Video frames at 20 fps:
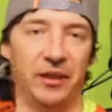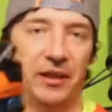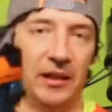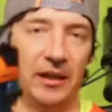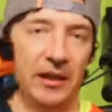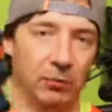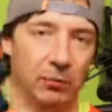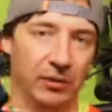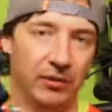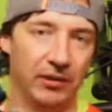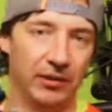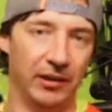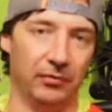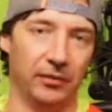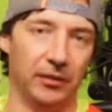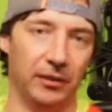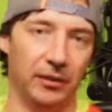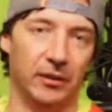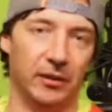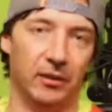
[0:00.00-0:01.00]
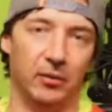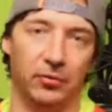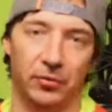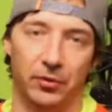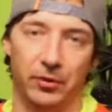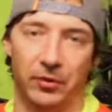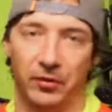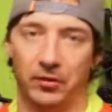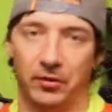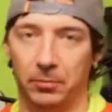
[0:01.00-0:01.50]
skiing, I would definitely
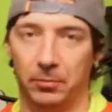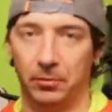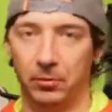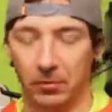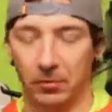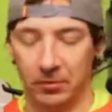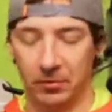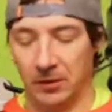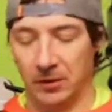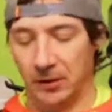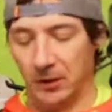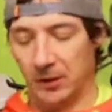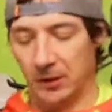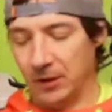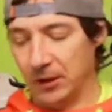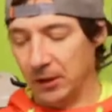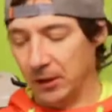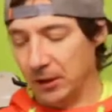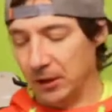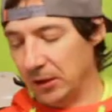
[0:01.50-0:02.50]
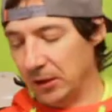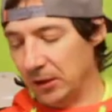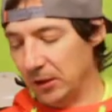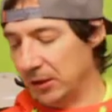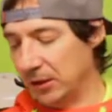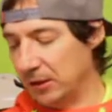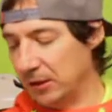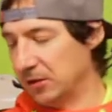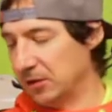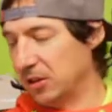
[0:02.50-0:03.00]
go for this boot.
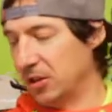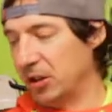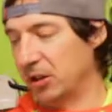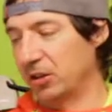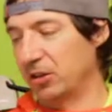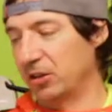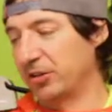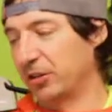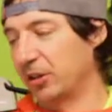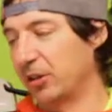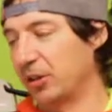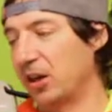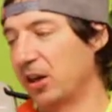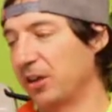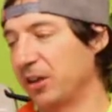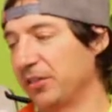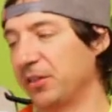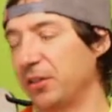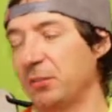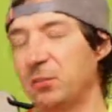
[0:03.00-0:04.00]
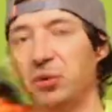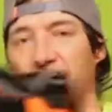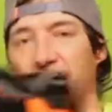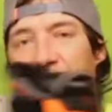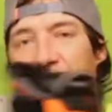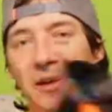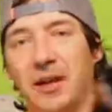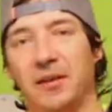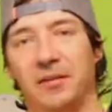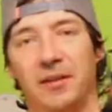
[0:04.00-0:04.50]
The colors are awesome.
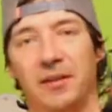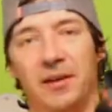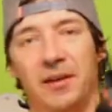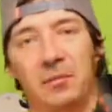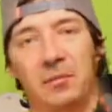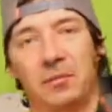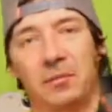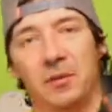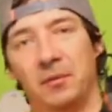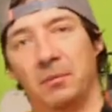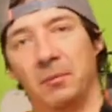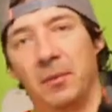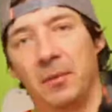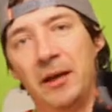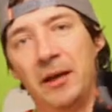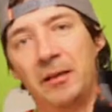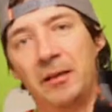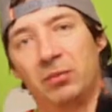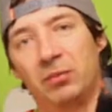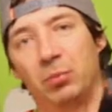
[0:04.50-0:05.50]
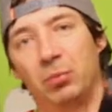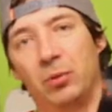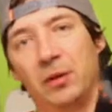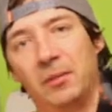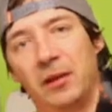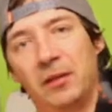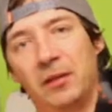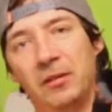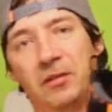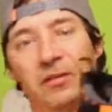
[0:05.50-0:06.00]
You can get them in men's,
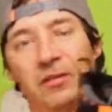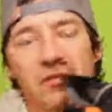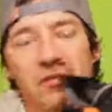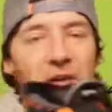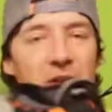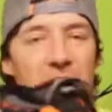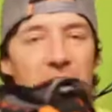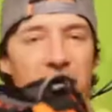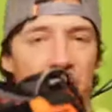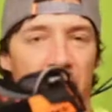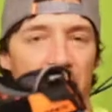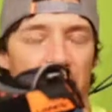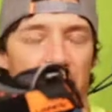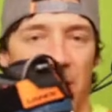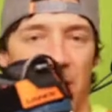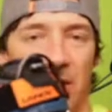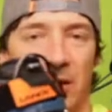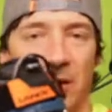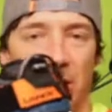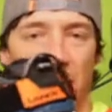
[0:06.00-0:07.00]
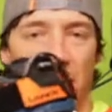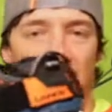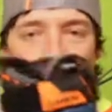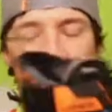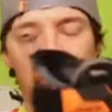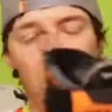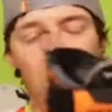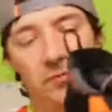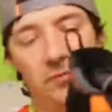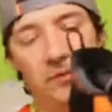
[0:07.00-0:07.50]
women's. They're
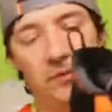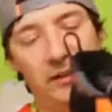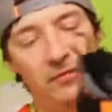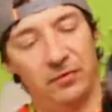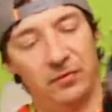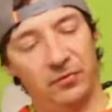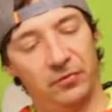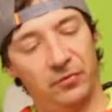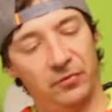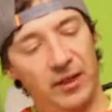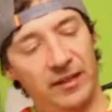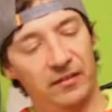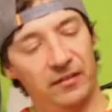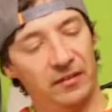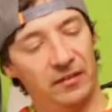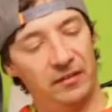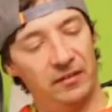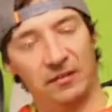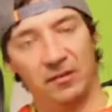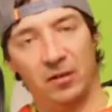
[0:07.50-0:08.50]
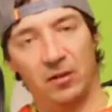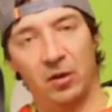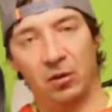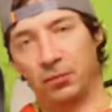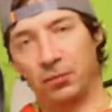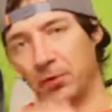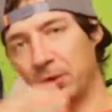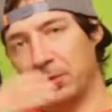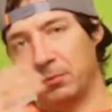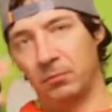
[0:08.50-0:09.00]
flexes
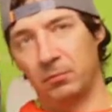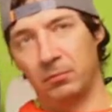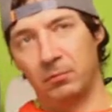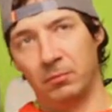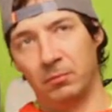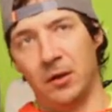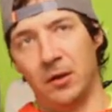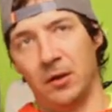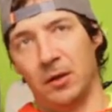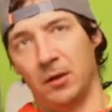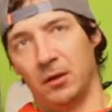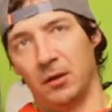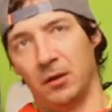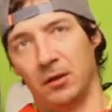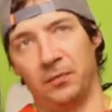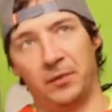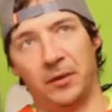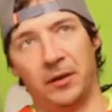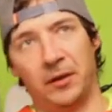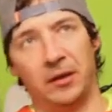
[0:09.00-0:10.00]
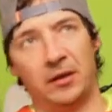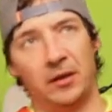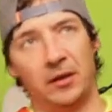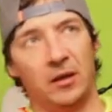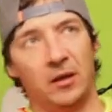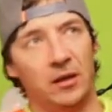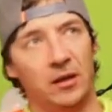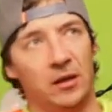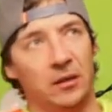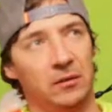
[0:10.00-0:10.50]
go from, I
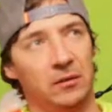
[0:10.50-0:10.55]
think,